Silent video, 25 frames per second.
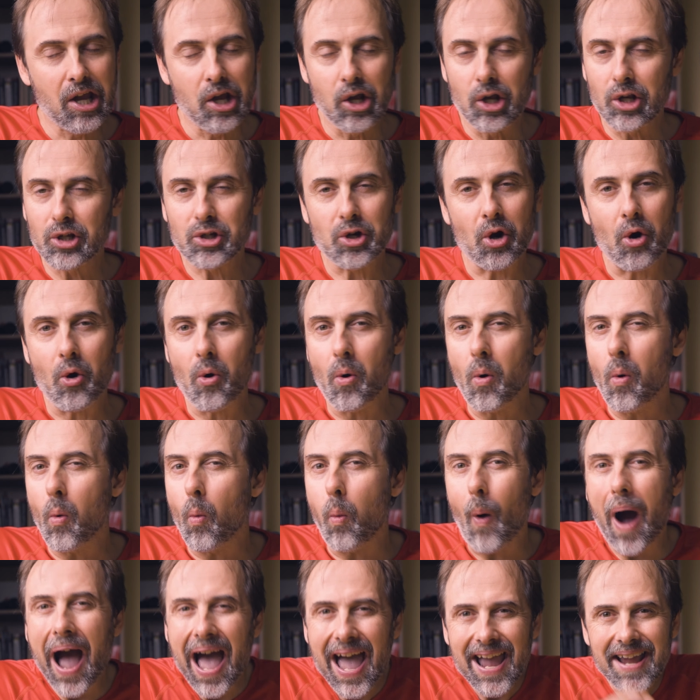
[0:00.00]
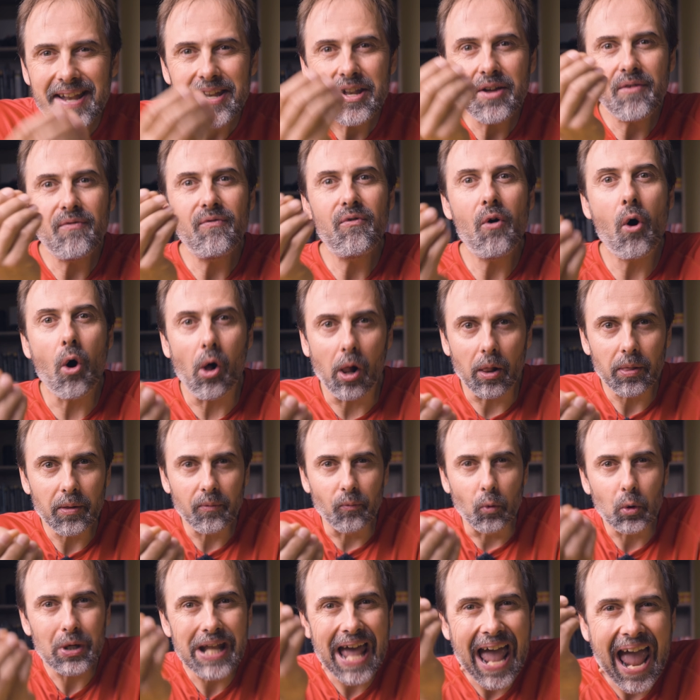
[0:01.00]
So why in the world
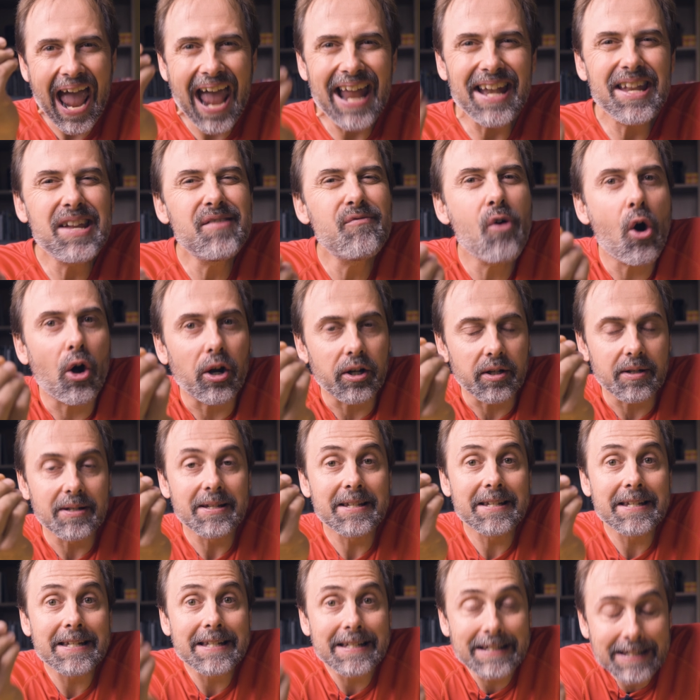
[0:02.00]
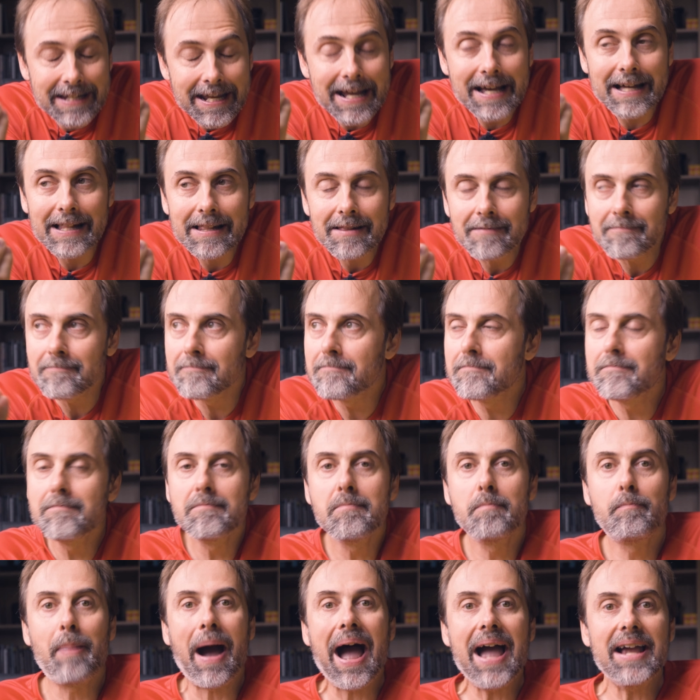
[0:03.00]
would anyone still
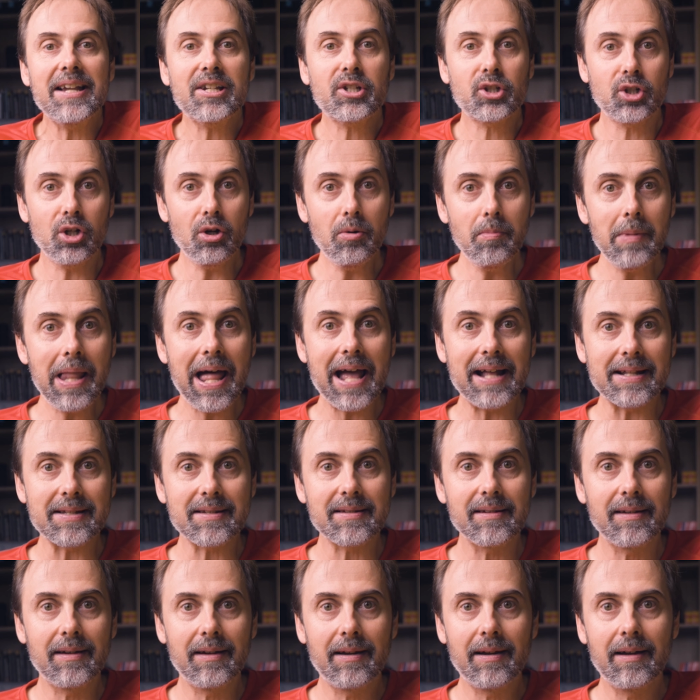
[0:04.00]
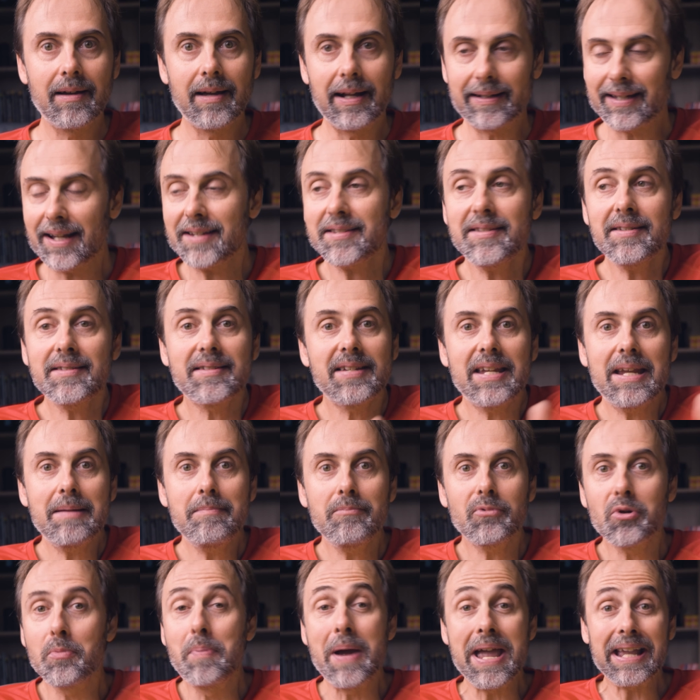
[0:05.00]
buy a zoom lens? It doesn't
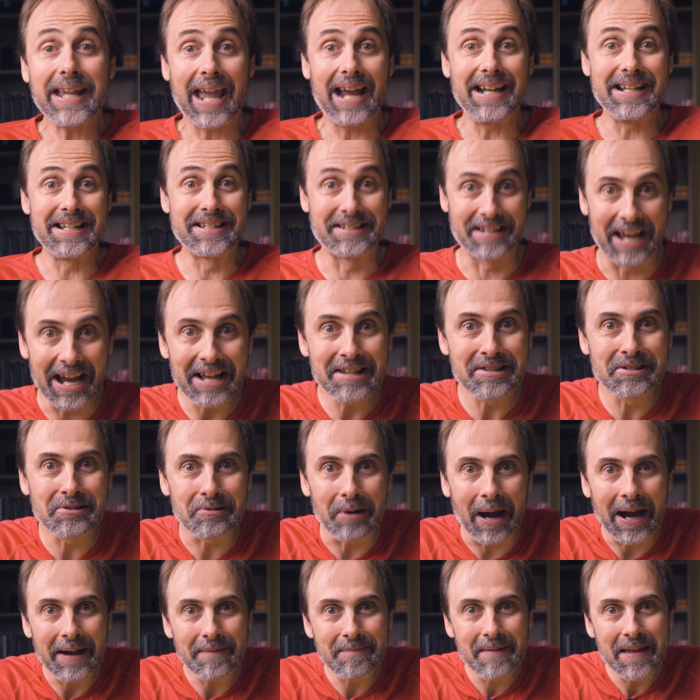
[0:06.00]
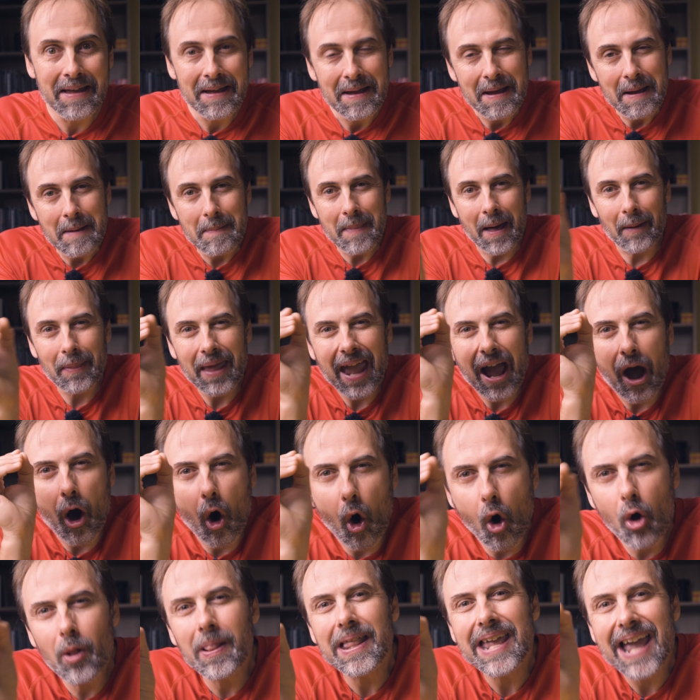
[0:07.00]
seem to make any sense, right? Now the
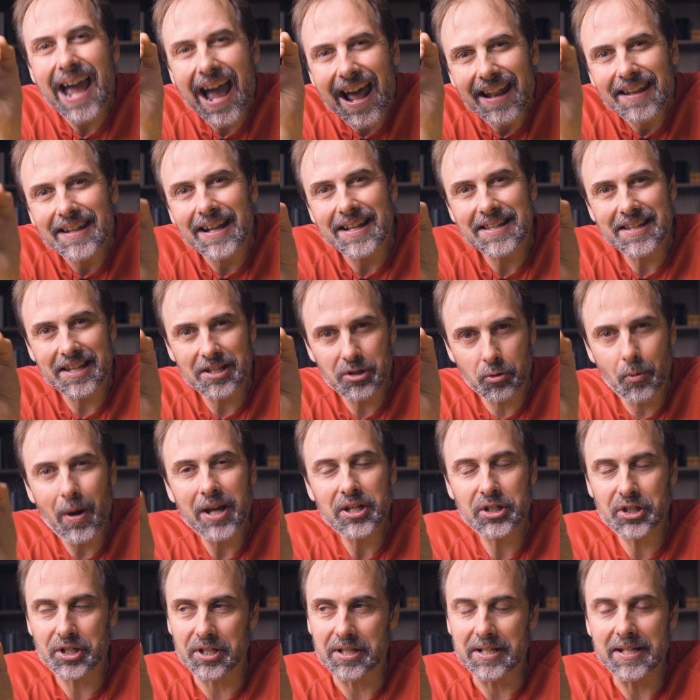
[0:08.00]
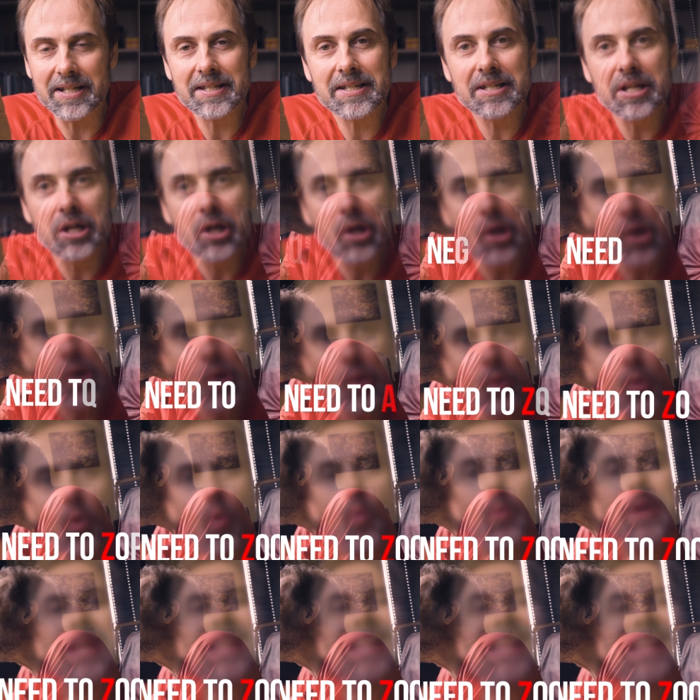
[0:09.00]
only answer to the question is, do we